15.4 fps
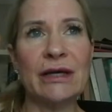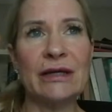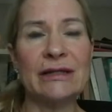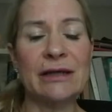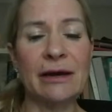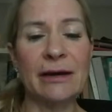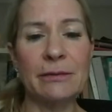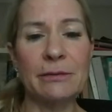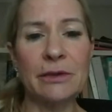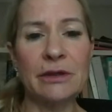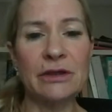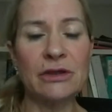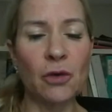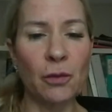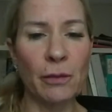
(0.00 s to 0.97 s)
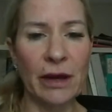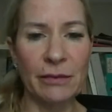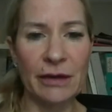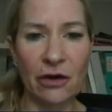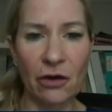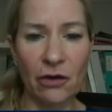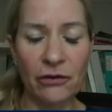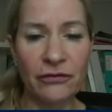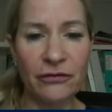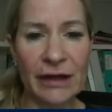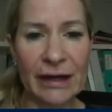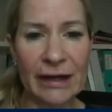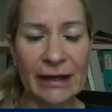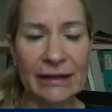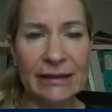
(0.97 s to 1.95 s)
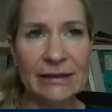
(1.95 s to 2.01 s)
excitement or maybe
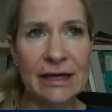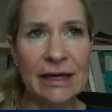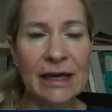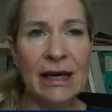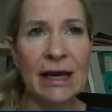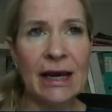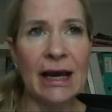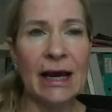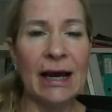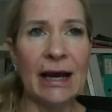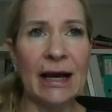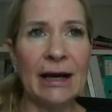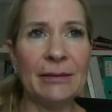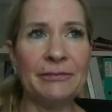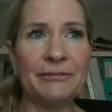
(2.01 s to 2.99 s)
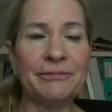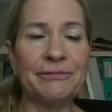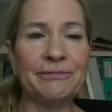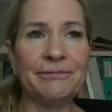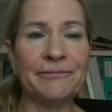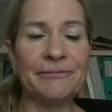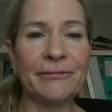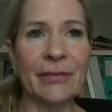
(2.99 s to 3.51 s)
conflict. And